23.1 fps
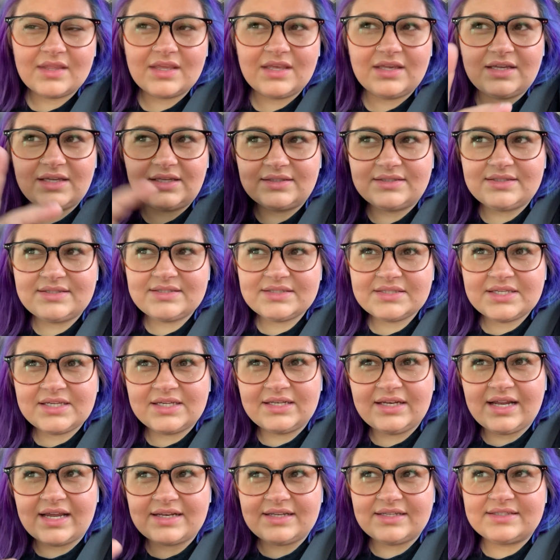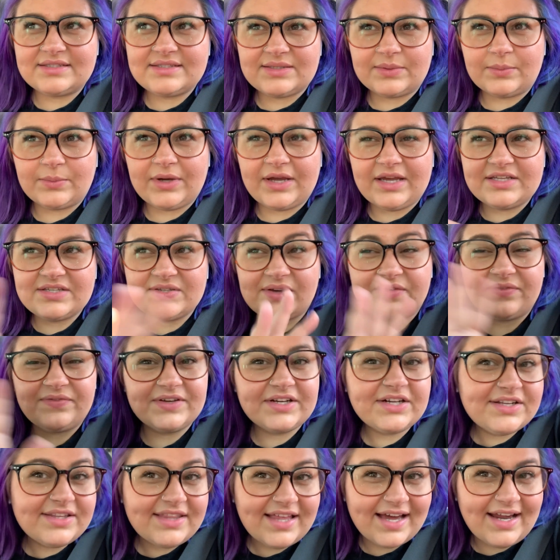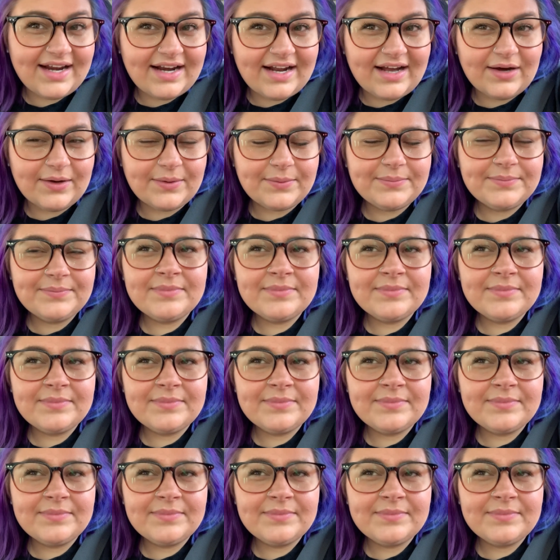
It's connected in some way, so I figured that out.